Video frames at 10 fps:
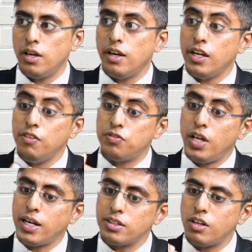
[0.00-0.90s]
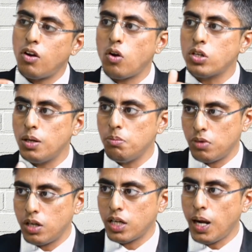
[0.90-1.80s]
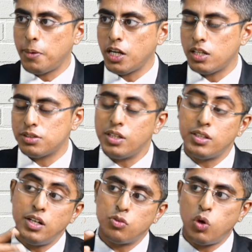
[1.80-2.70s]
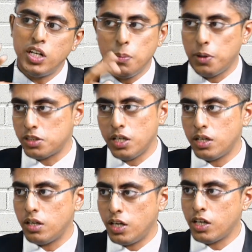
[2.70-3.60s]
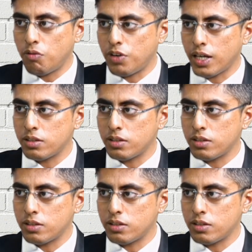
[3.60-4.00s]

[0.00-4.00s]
If that is a long-term capital asset, then 20% rate of tax